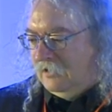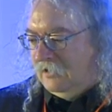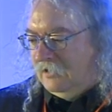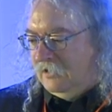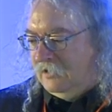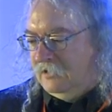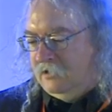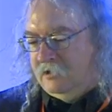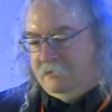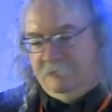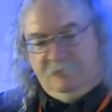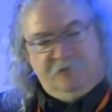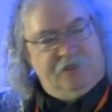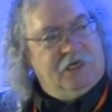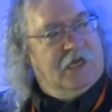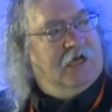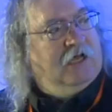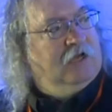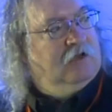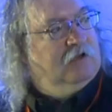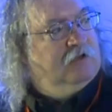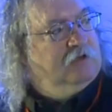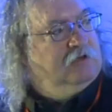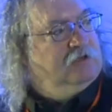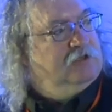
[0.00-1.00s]
And I'm
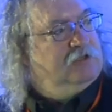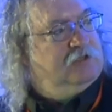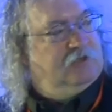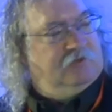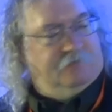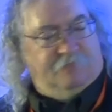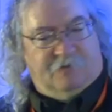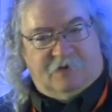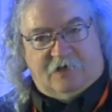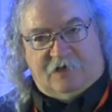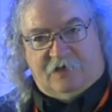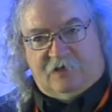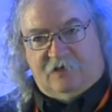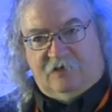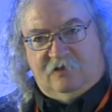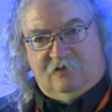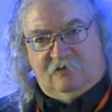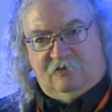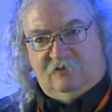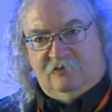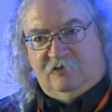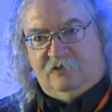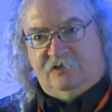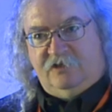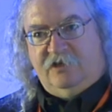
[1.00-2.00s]
challenged by
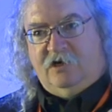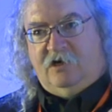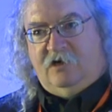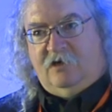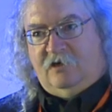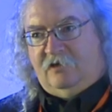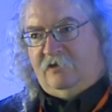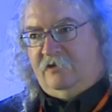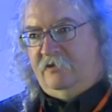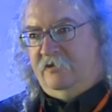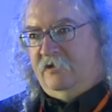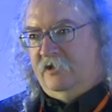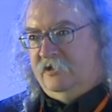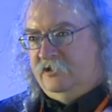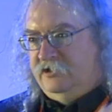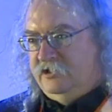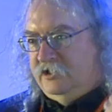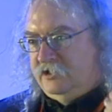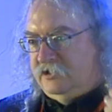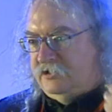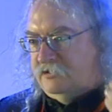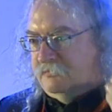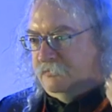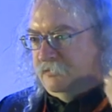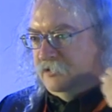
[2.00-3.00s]
the talk that
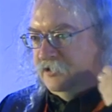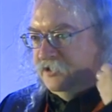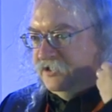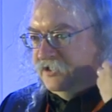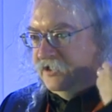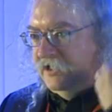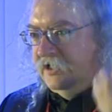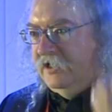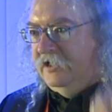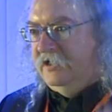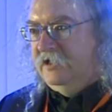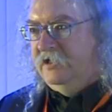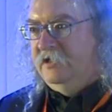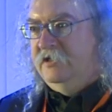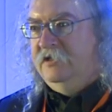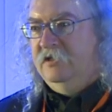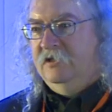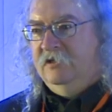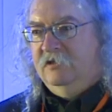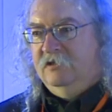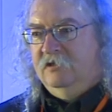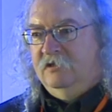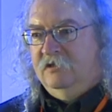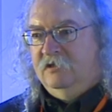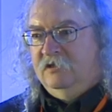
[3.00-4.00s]
just preceded.
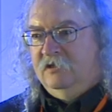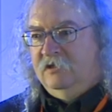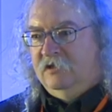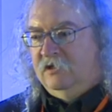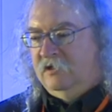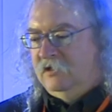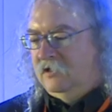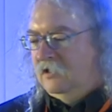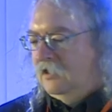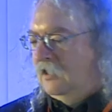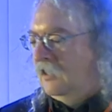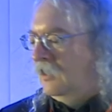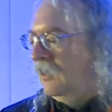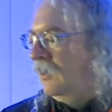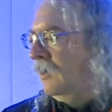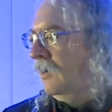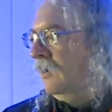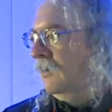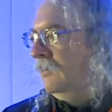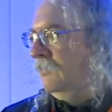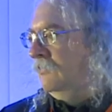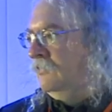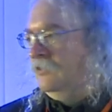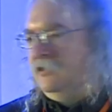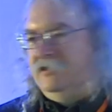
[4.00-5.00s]

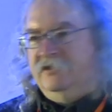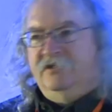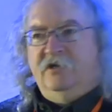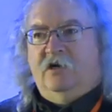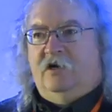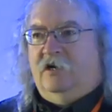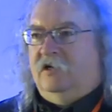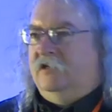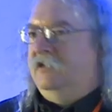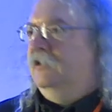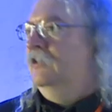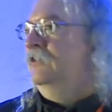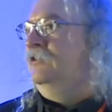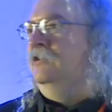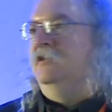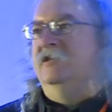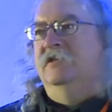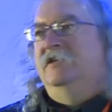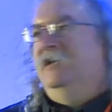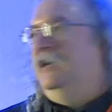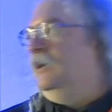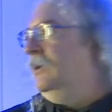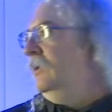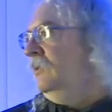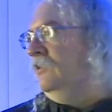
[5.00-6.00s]
This talk
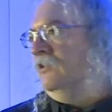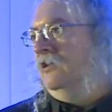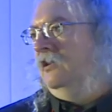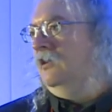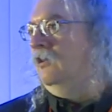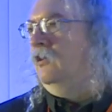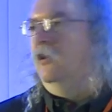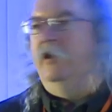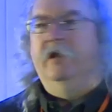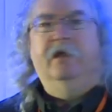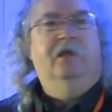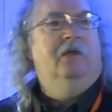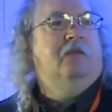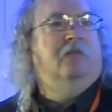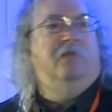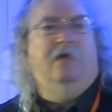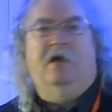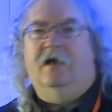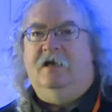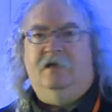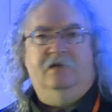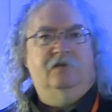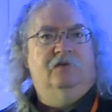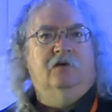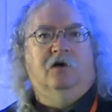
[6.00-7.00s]
isn't anything like
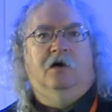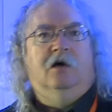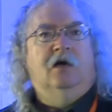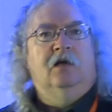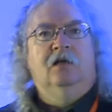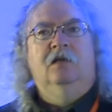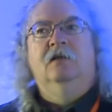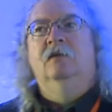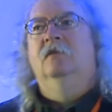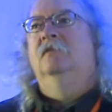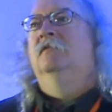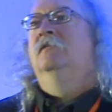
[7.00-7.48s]
that talk.